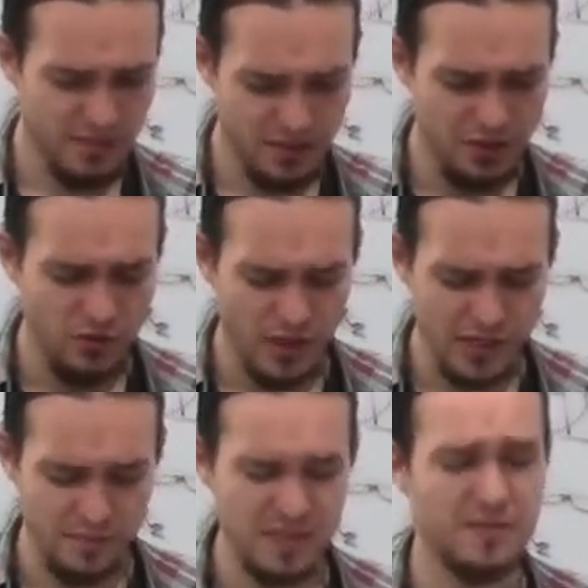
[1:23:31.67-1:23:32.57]
It's not too
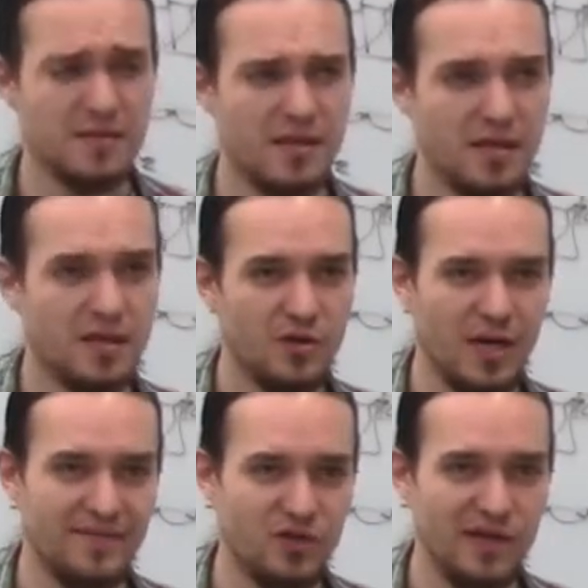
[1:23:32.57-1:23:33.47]
hard, but
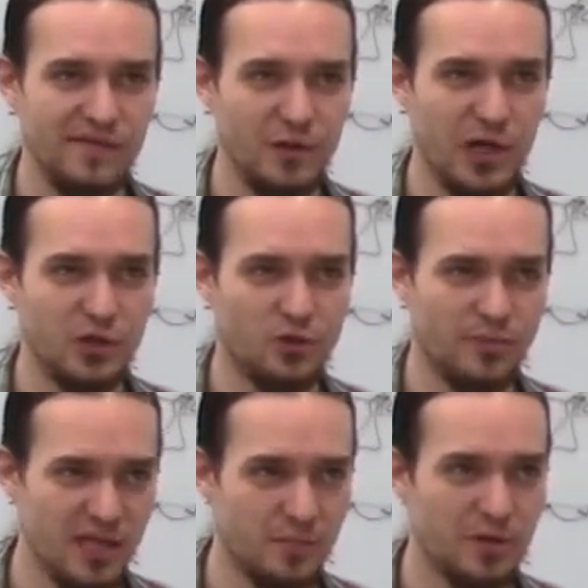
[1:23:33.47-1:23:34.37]
you have to evaluate
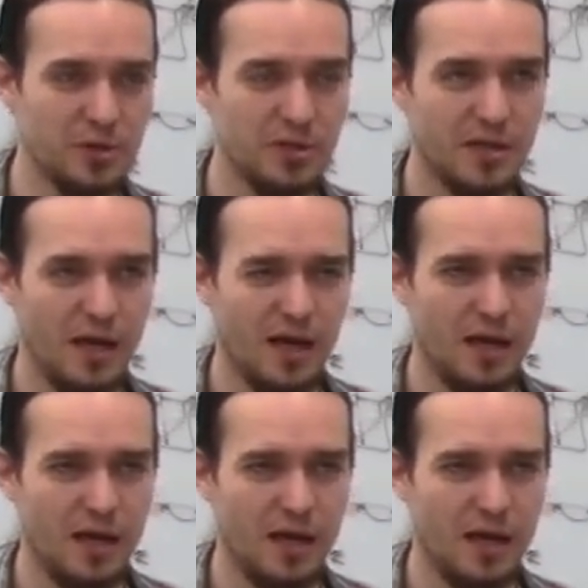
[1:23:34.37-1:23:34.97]
Roman numbers.